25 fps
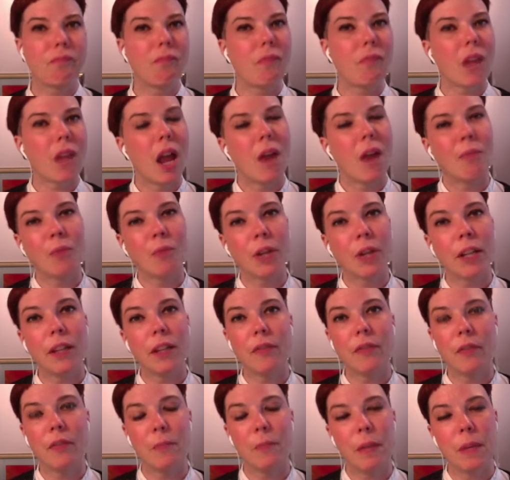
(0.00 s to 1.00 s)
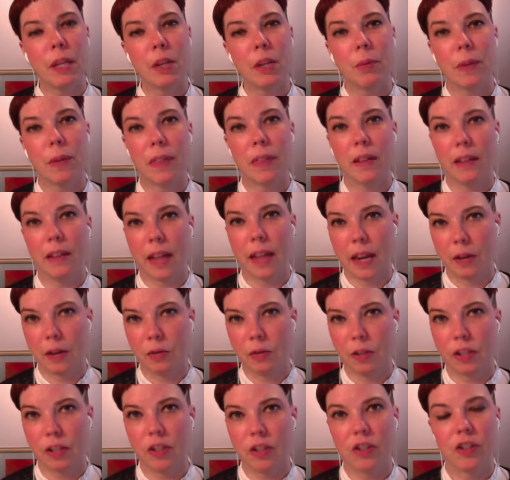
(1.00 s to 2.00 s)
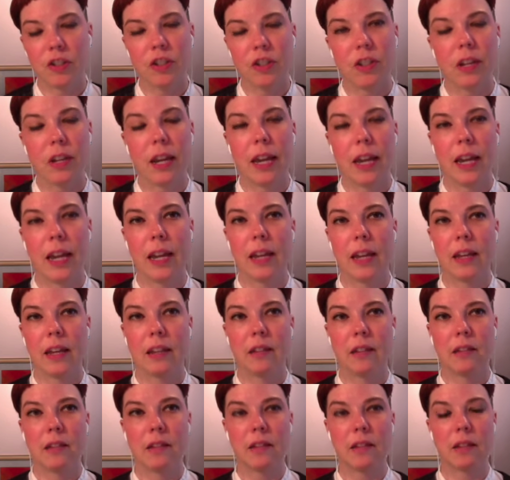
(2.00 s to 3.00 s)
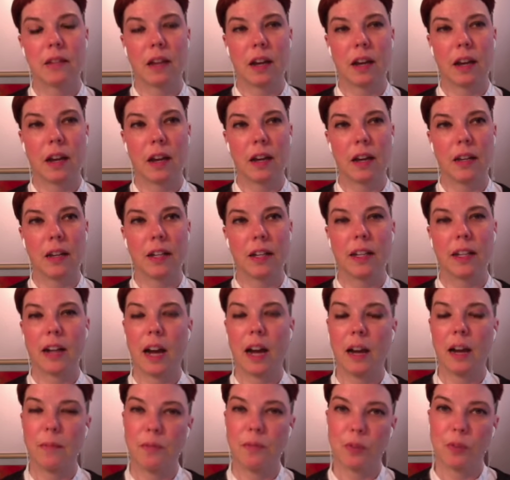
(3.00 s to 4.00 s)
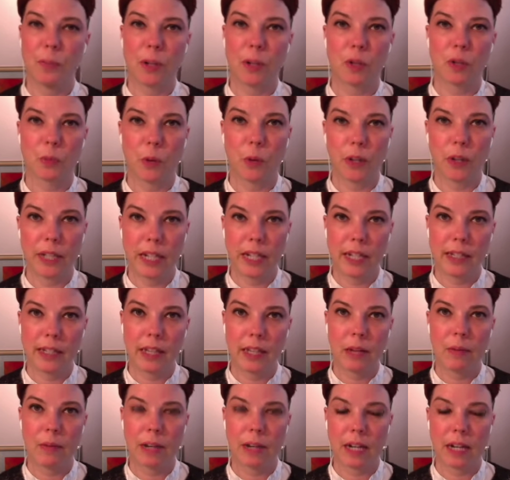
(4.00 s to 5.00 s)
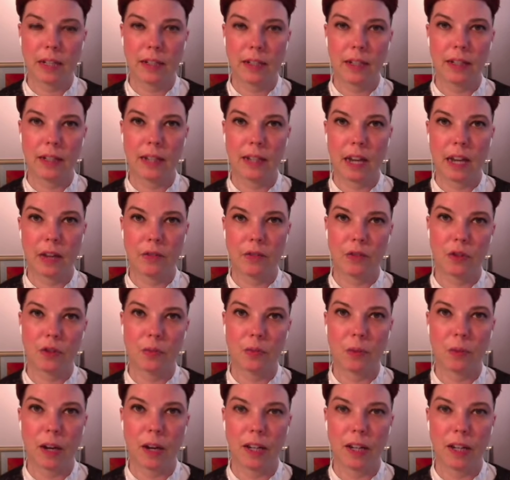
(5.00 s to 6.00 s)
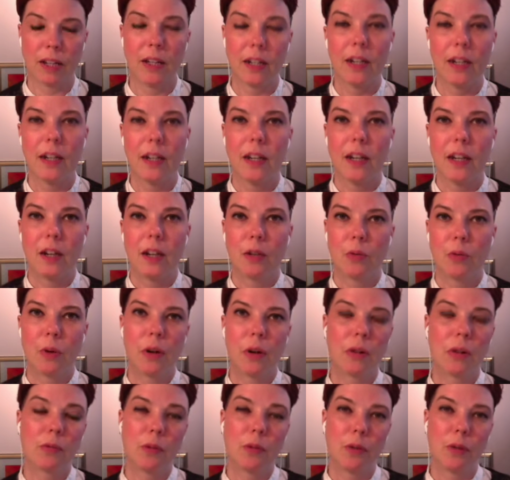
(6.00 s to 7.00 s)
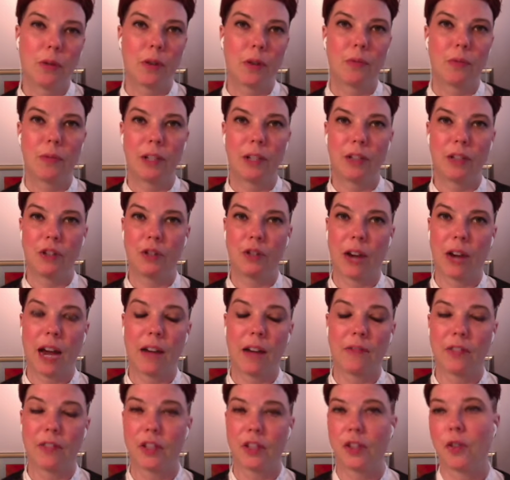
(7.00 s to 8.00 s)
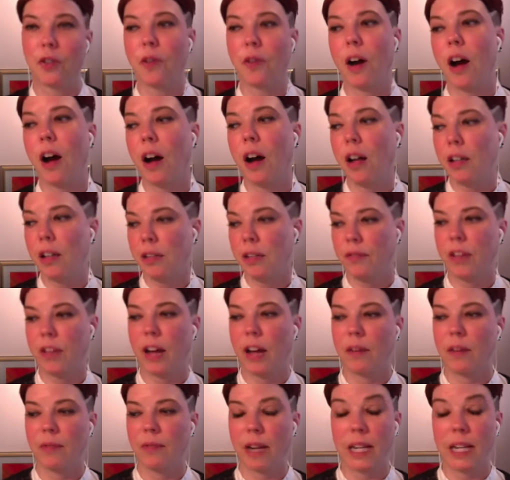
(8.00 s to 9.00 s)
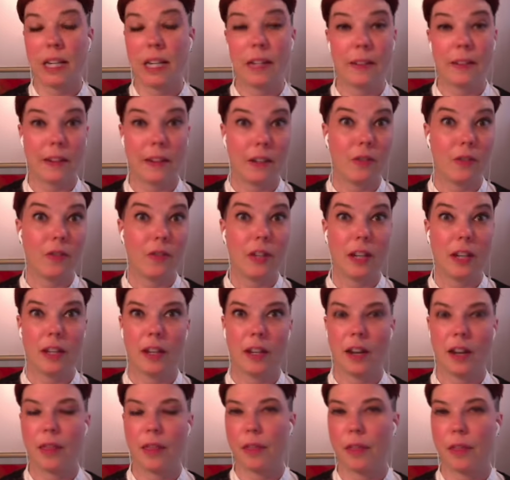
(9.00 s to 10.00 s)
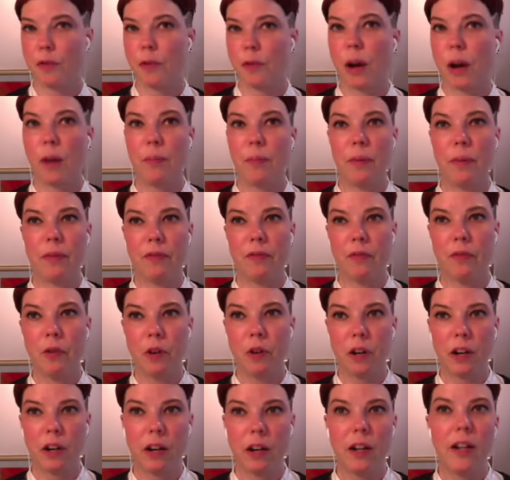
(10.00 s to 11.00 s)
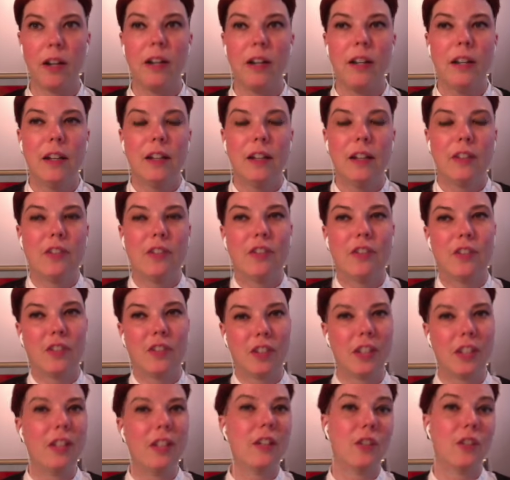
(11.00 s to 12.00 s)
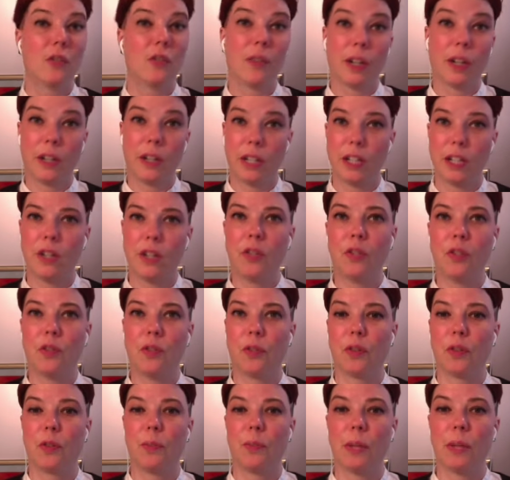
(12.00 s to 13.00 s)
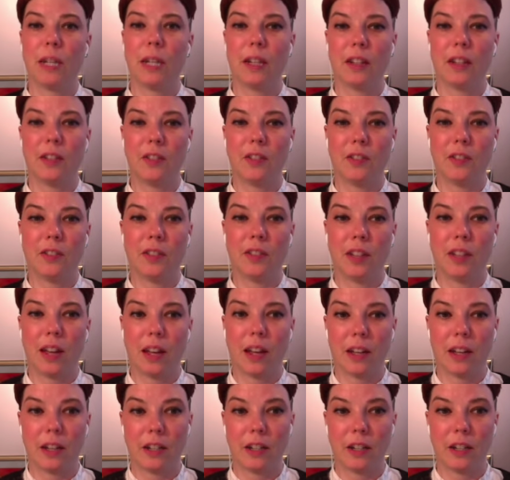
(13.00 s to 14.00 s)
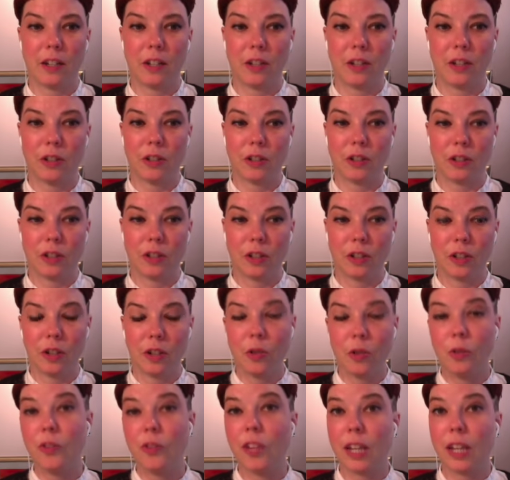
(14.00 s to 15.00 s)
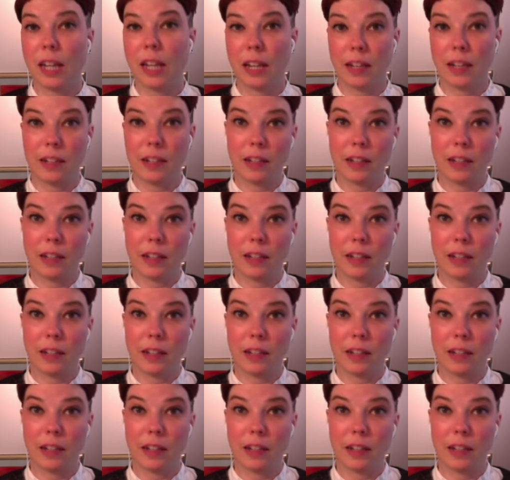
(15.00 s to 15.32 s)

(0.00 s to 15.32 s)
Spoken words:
I'm really familiar with the language, and it comes much more easily when I sit down to write, quote unquote, a real draft. So all of that writing that you did and threw out before still is very useful because you're using it